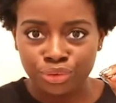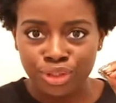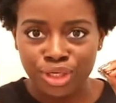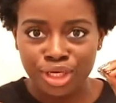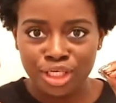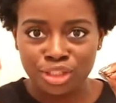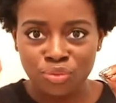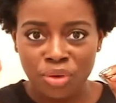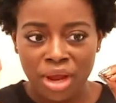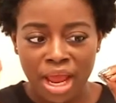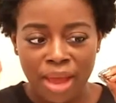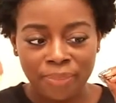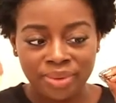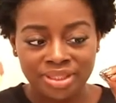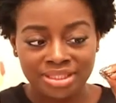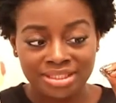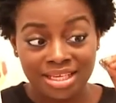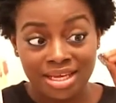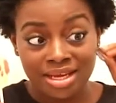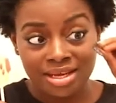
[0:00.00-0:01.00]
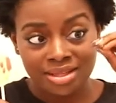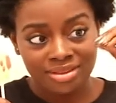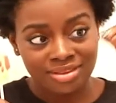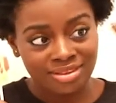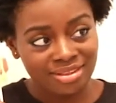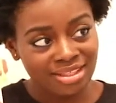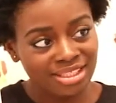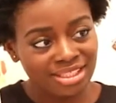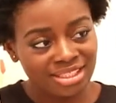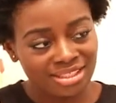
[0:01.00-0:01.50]
Guess what happens?
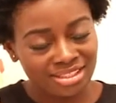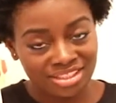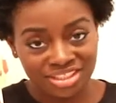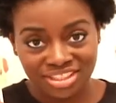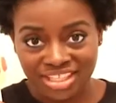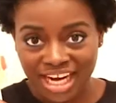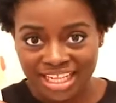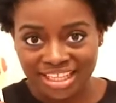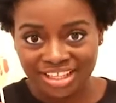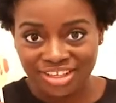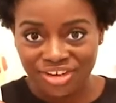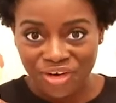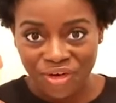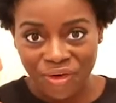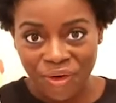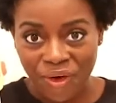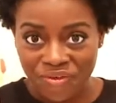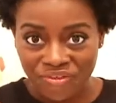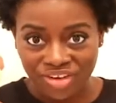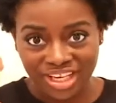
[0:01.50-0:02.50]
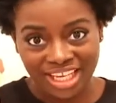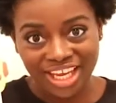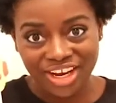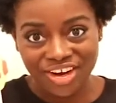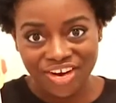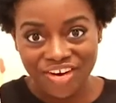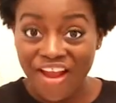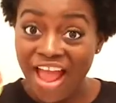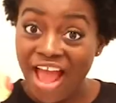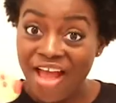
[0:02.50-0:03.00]
This shy little girl over
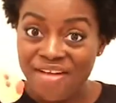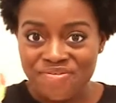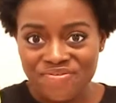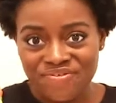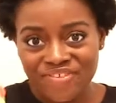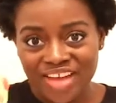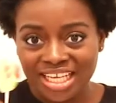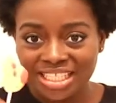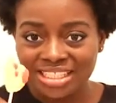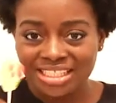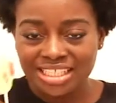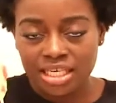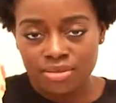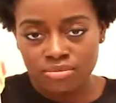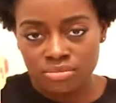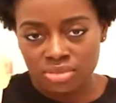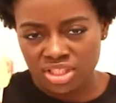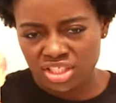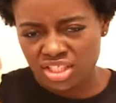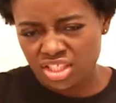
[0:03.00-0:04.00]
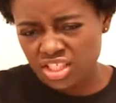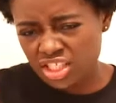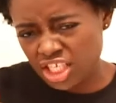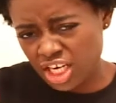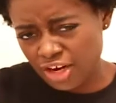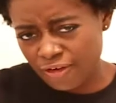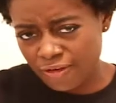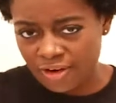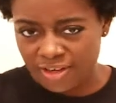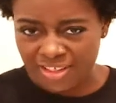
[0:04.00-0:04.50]
here finds him
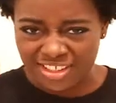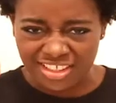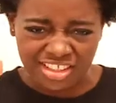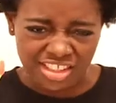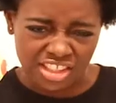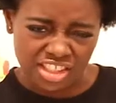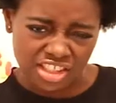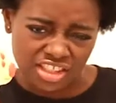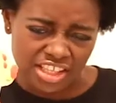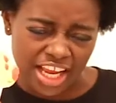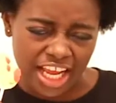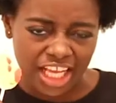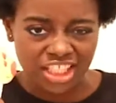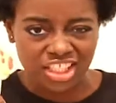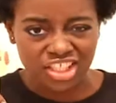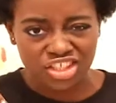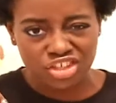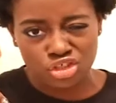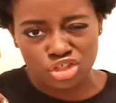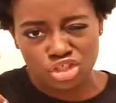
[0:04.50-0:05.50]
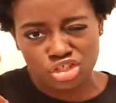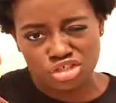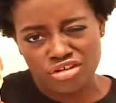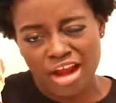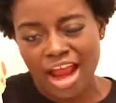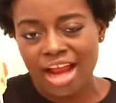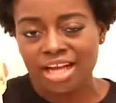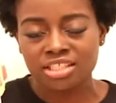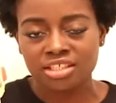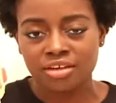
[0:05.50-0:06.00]
mysterious, sexy and
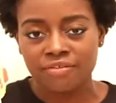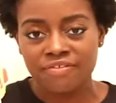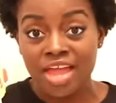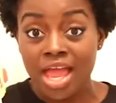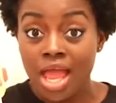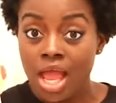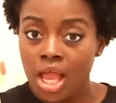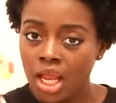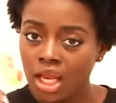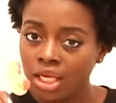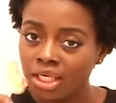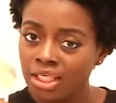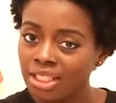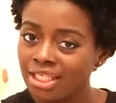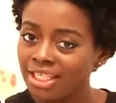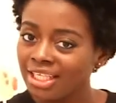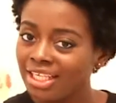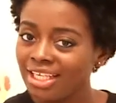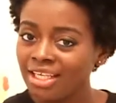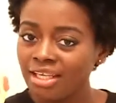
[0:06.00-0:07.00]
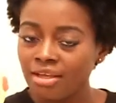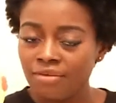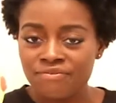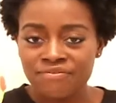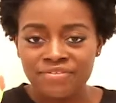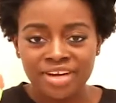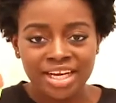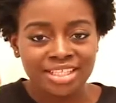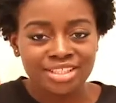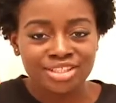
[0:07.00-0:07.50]
attractive, and he
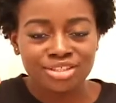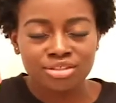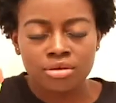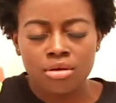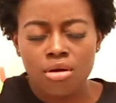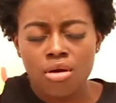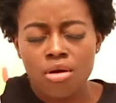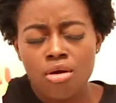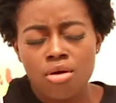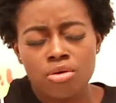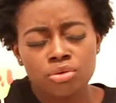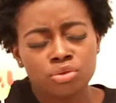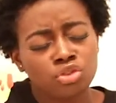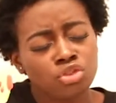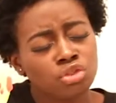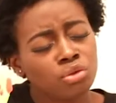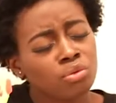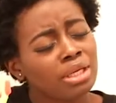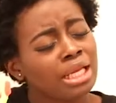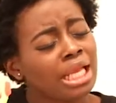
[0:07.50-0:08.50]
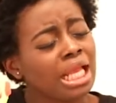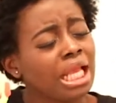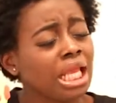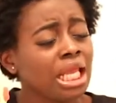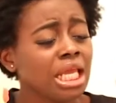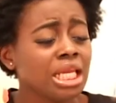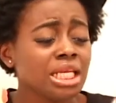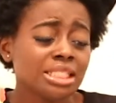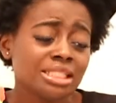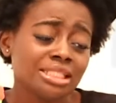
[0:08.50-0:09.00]
finds her all so
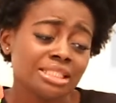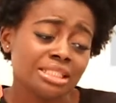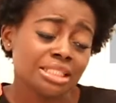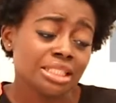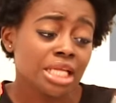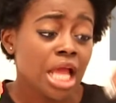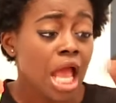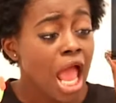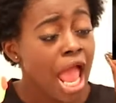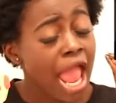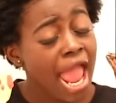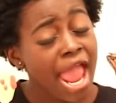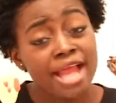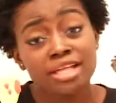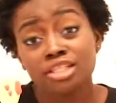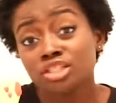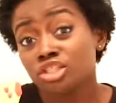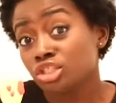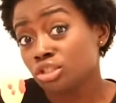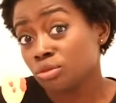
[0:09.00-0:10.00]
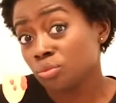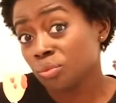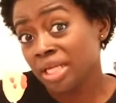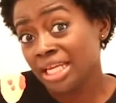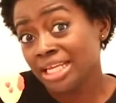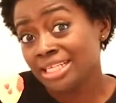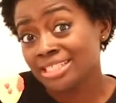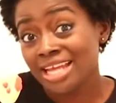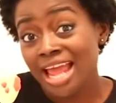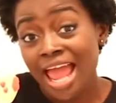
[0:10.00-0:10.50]
innocent and
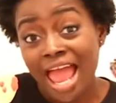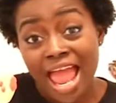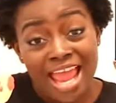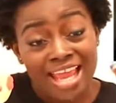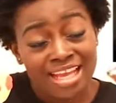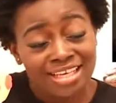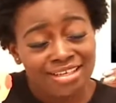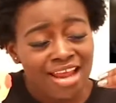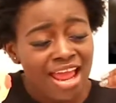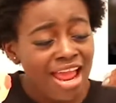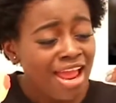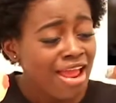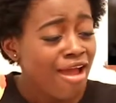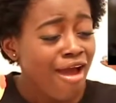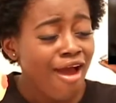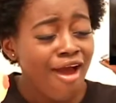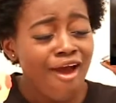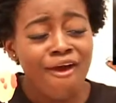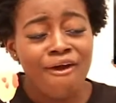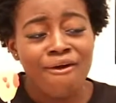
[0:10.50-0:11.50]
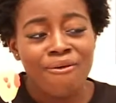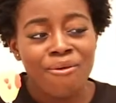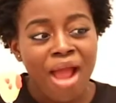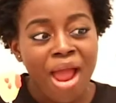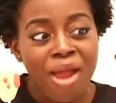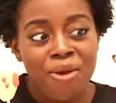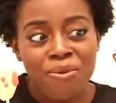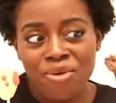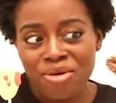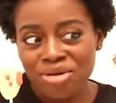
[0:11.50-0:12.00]
sweet, and oh,
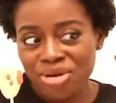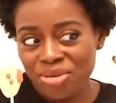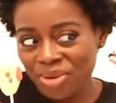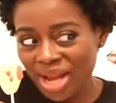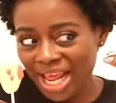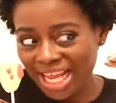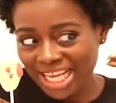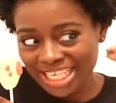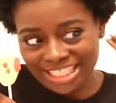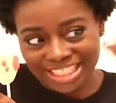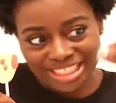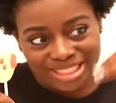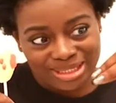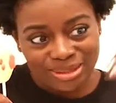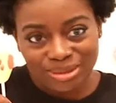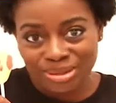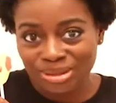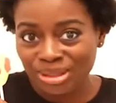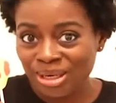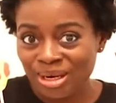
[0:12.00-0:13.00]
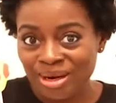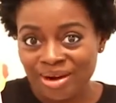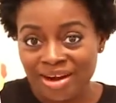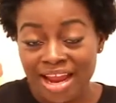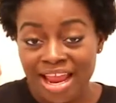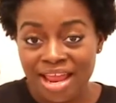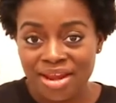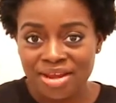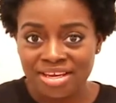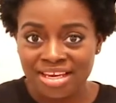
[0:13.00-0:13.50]
I wonder what I can do to her,
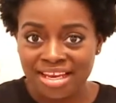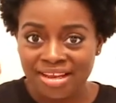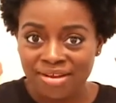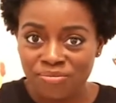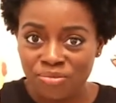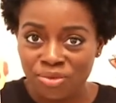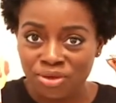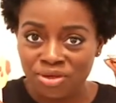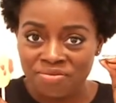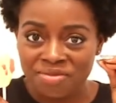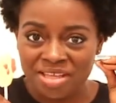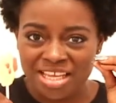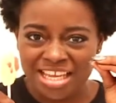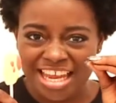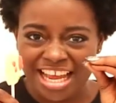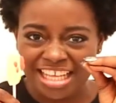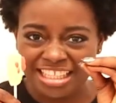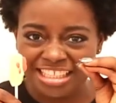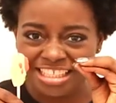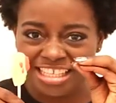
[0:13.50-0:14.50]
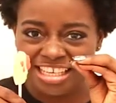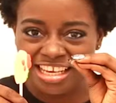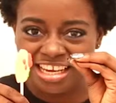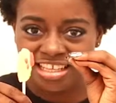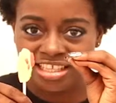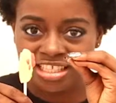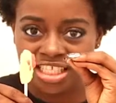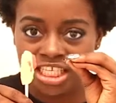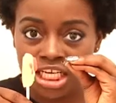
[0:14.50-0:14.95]
and get both of them get together,